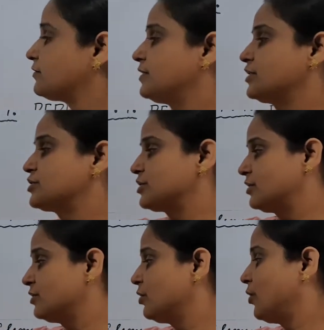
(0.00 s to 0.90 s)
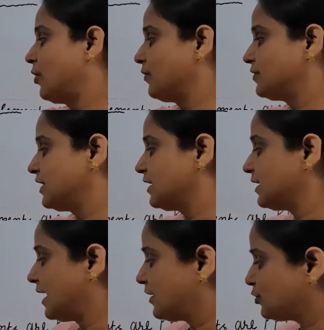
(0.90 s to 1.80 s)
function of their
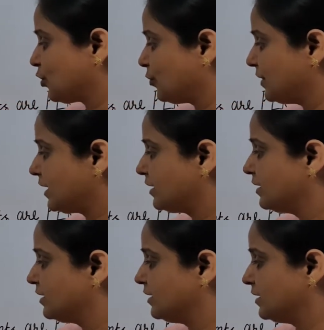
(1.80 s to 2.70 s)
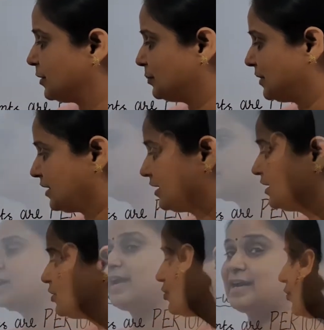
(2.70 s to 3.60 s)
atomic number.
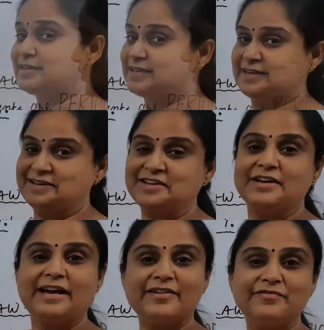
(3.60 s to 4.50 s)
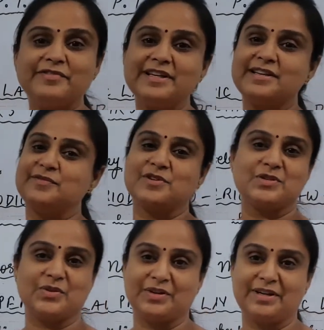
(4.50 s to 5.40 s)
And then everything was
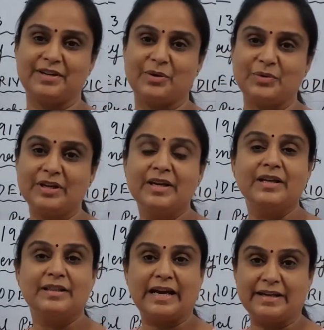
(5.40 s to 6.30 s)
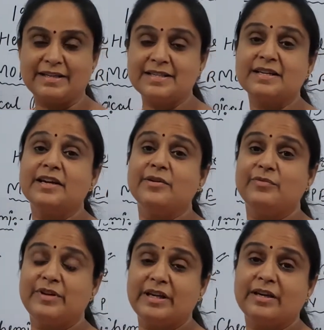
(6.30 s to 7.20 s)
sorted out. That is,
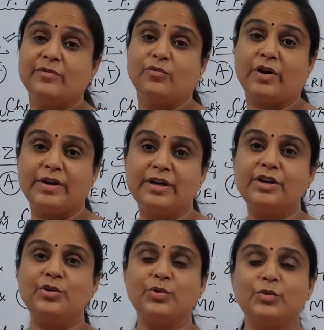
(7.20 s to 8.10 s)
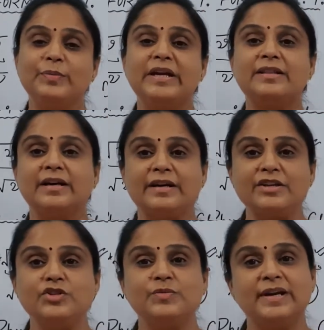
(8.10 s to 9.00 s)
we wanted to make the
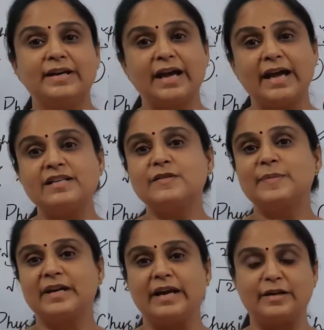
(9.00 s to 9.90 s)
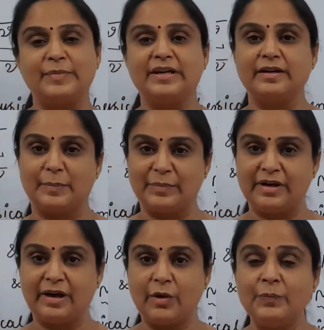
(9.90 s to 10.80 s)
arrangement as per atomic number
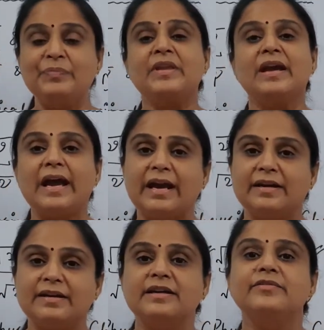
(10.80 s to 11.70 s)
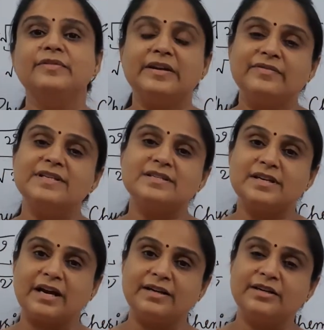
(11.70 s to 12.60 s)
now. And when we
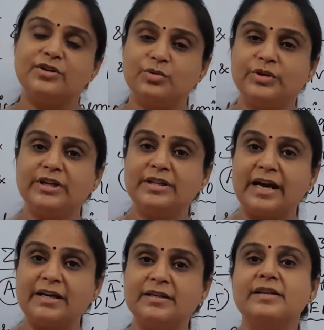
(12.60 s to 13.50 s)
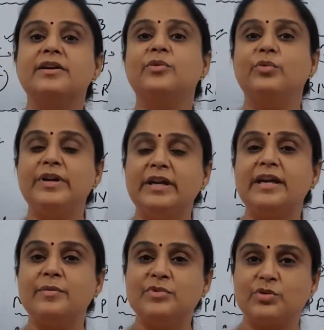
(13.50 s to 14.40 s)
started doing that, we
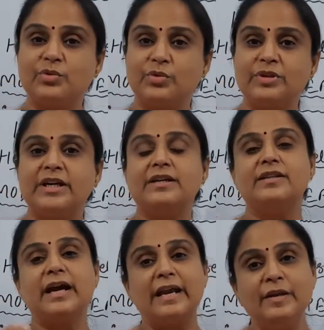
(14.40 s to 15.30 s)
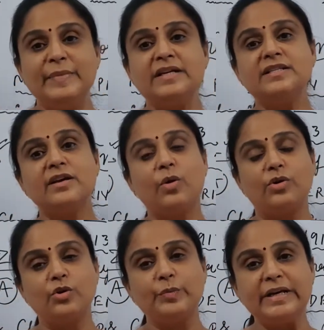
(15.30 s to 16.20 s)
came to know that the elements are
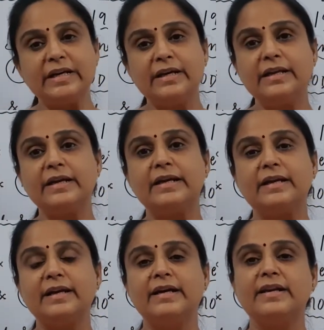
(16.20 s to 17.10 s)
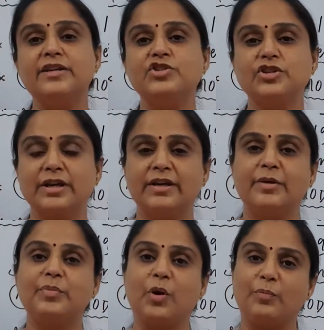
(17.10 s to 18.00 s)
automatically getting arranged in a
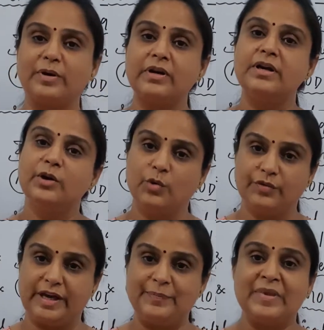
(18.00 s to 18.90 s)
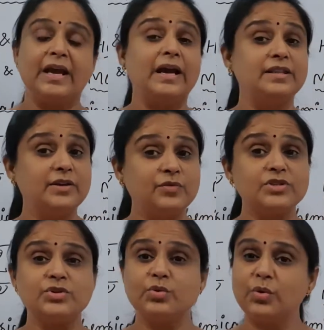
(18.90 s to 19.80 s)
proper way, and there was
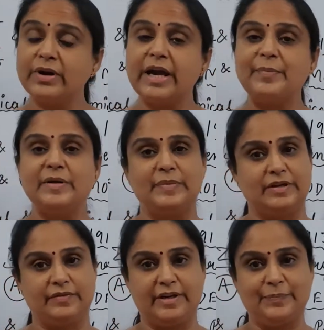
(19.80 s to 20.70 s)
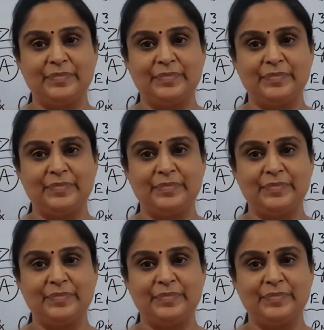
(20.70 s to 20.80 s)
no gap in between.